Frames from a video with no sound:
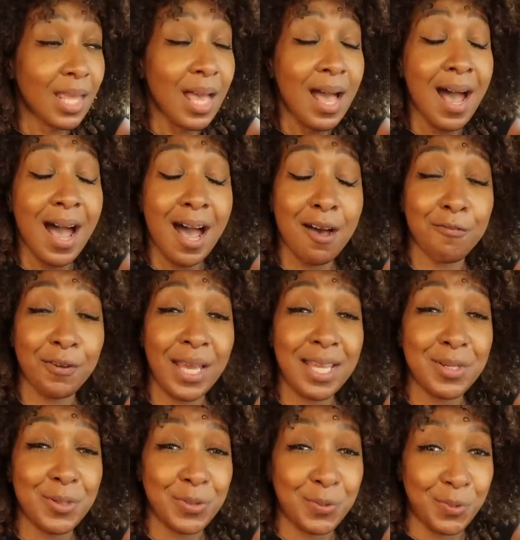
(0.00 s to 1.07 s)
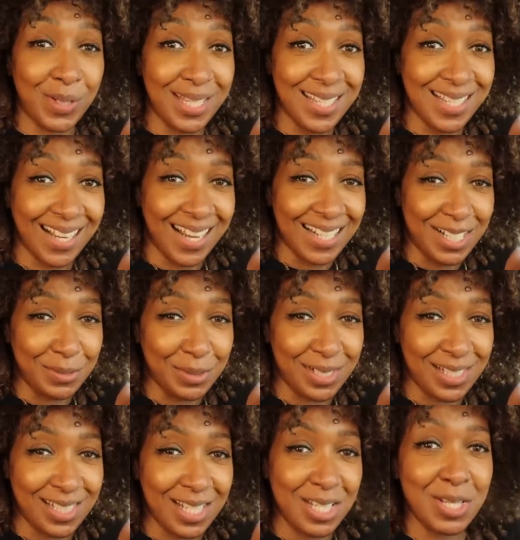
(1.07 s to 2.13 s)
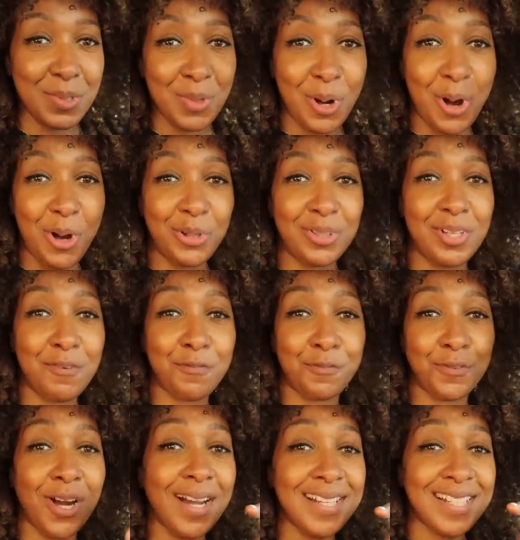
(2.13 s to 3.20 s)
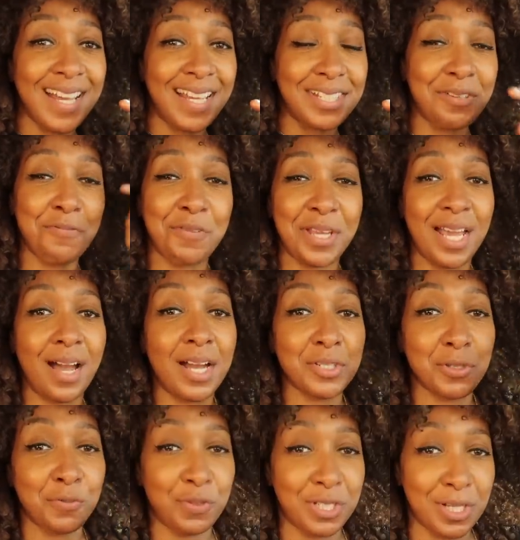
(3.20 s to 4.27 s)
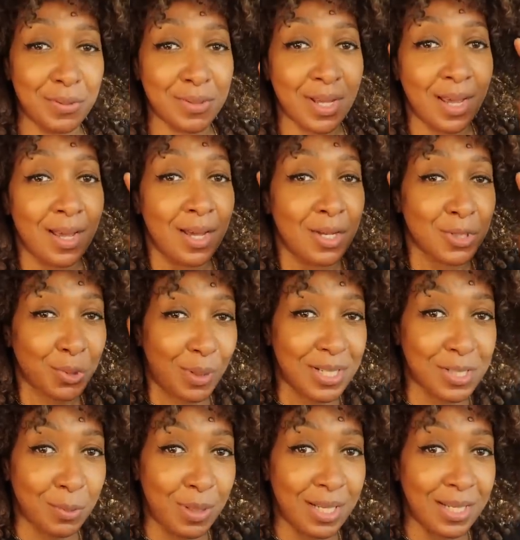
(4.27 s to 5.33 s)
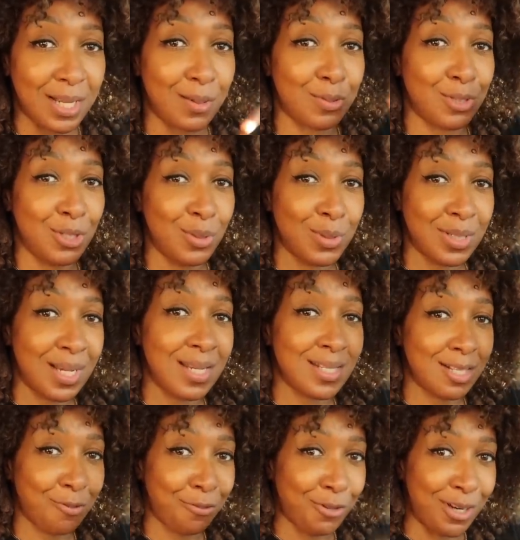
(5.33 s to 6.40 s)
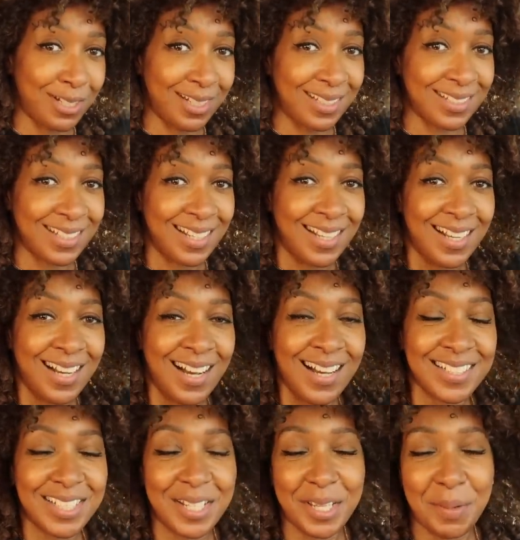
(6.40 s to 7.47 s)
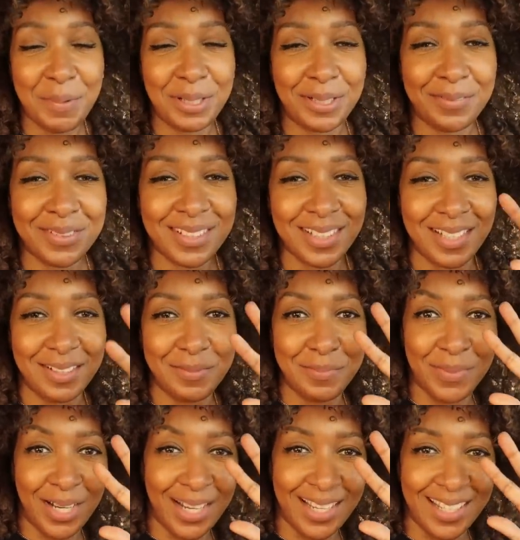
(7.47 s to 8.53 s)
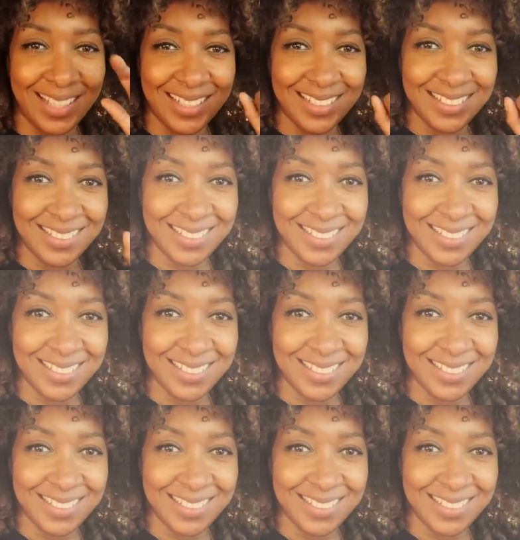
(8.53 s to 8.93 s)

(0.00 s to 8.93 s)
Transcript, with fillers: Have a good week, and I will see you on Friday. Don't forget, I do videos twice a week now, Tuesdays and Fridays. Take care, my loves. Bye.